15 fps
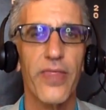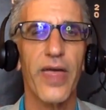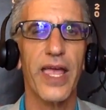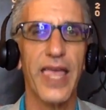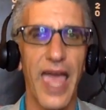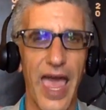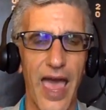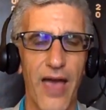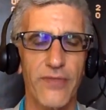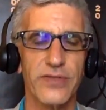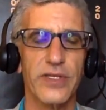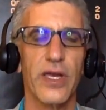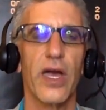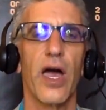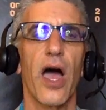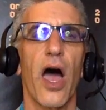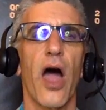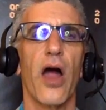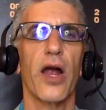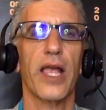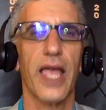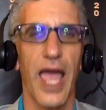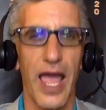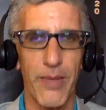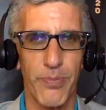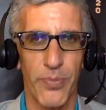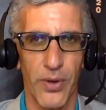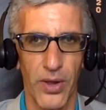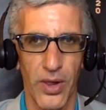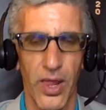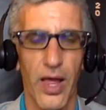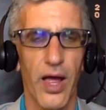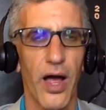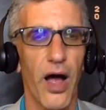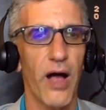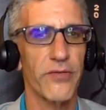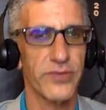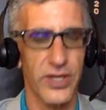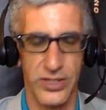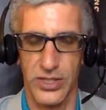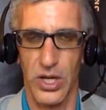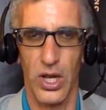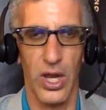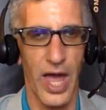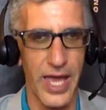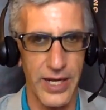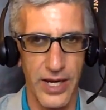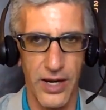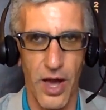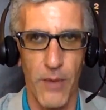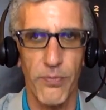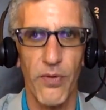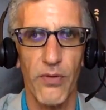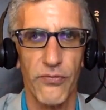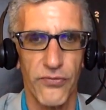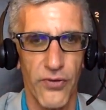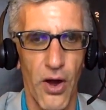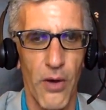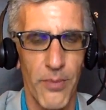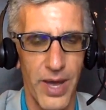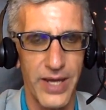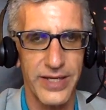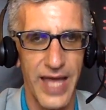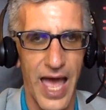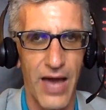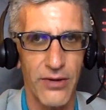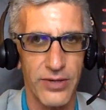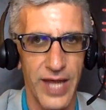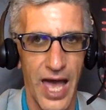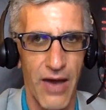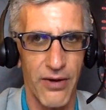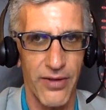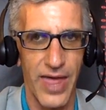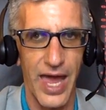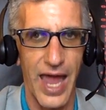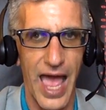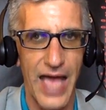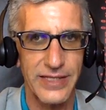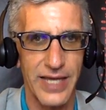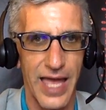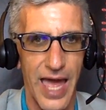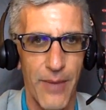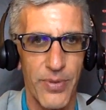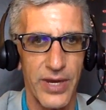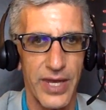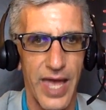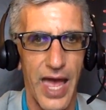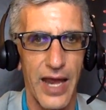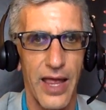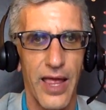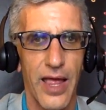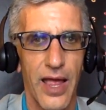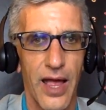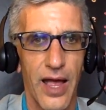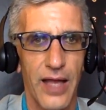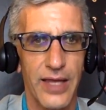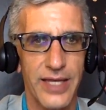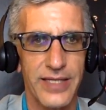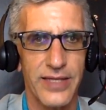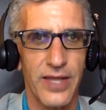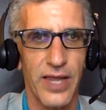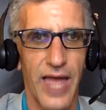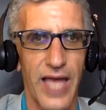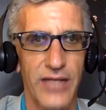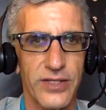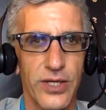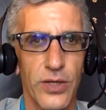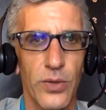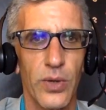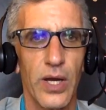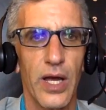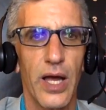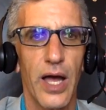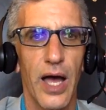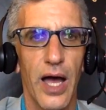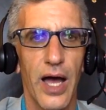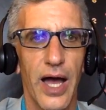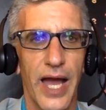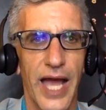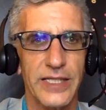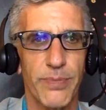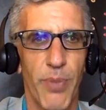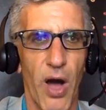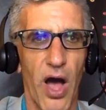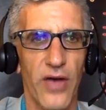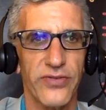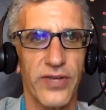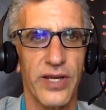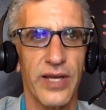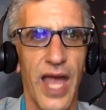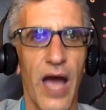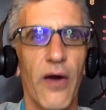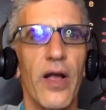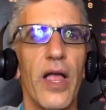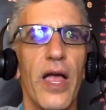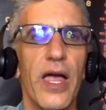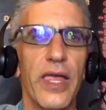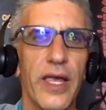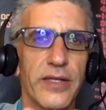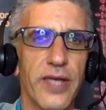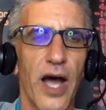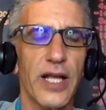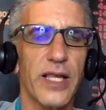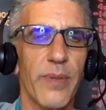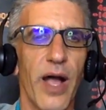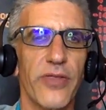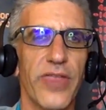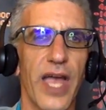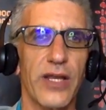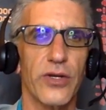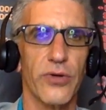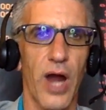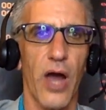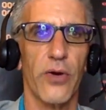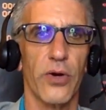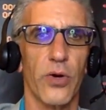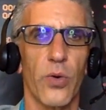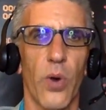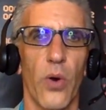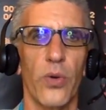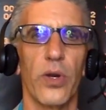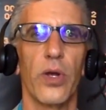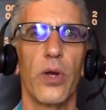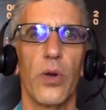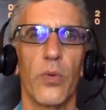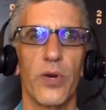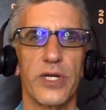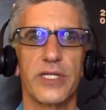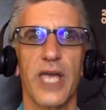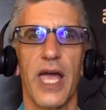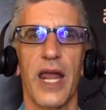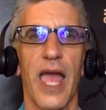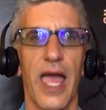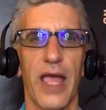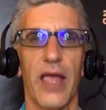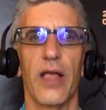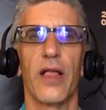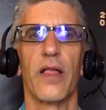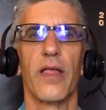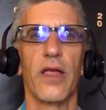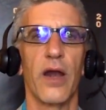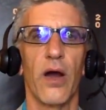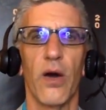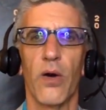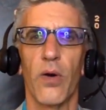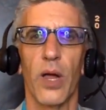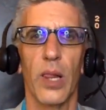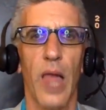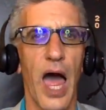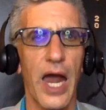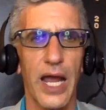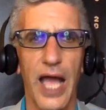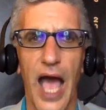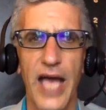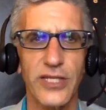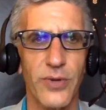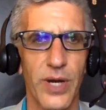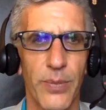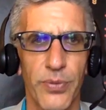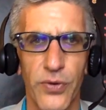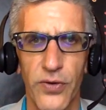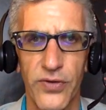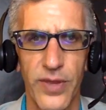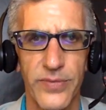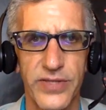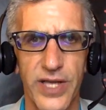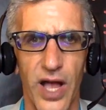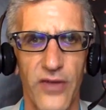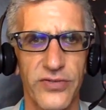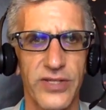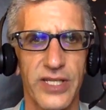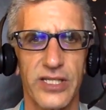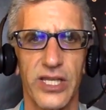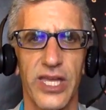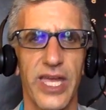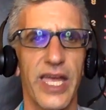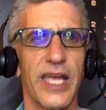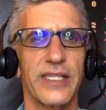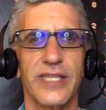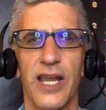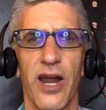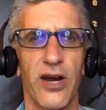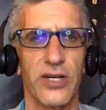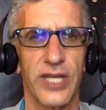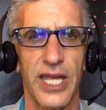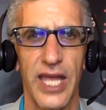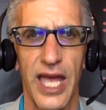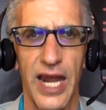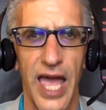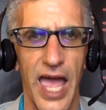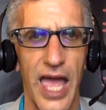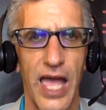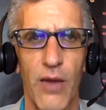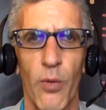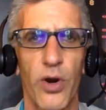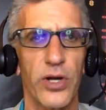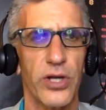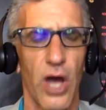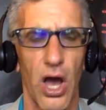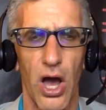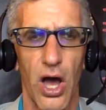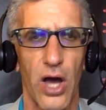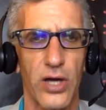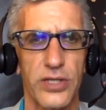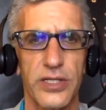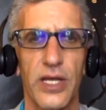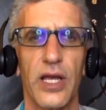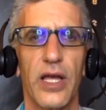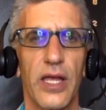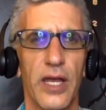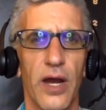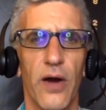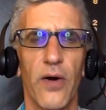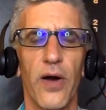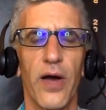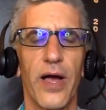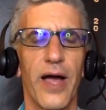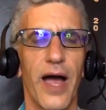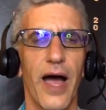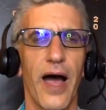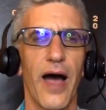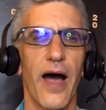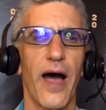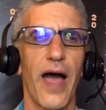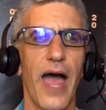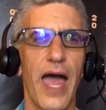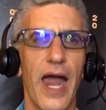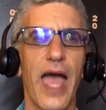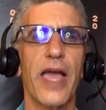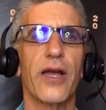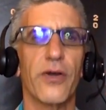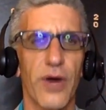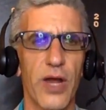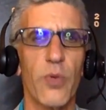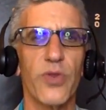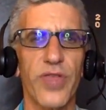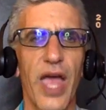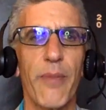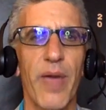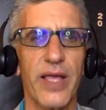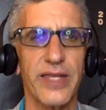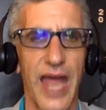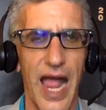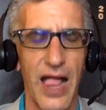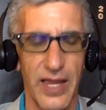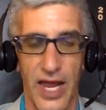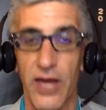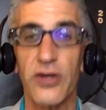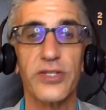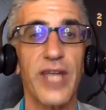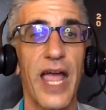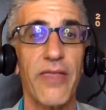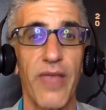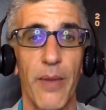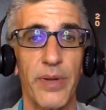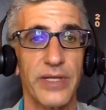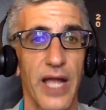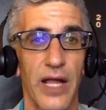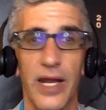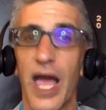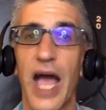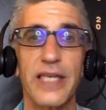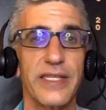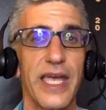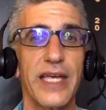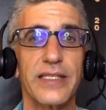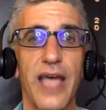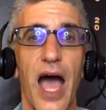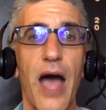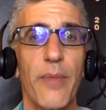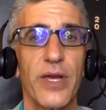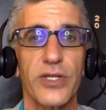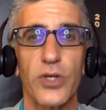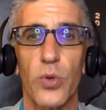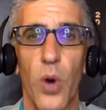the Cavs are capable of just lighting it up from downtown, and that hasn't happened yet, uh, at least in the last two uh, against Boston. Now, you talked about that Crowder quote where he's saying, "Hey, you know, a lot of guys who had to prove themselves in this league. It's in our DNA. We're dogs, you know. Uh, and I agree with that mentality. I understand that mentality. Isaiah Thomas,